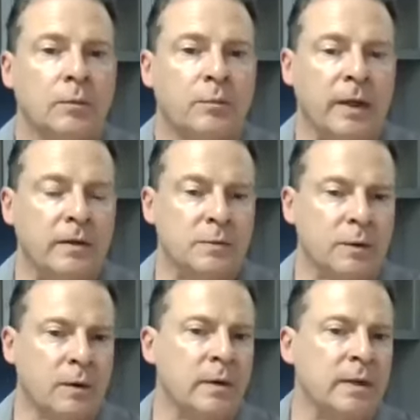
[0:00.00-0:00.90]
because
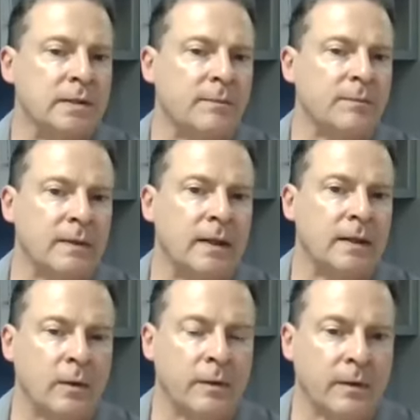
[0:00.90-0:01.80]
we're doing something that
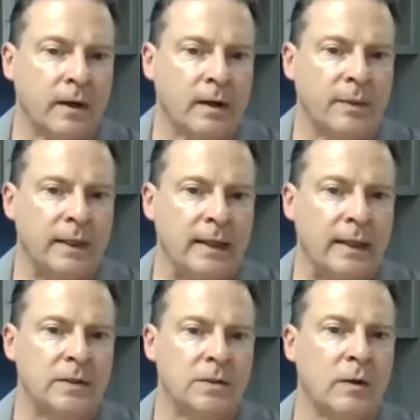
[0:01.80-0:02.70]
no other
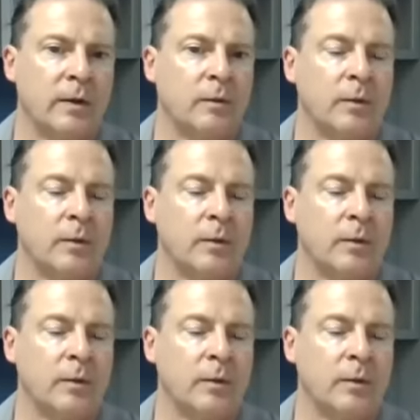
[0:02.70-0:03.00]
company is doing.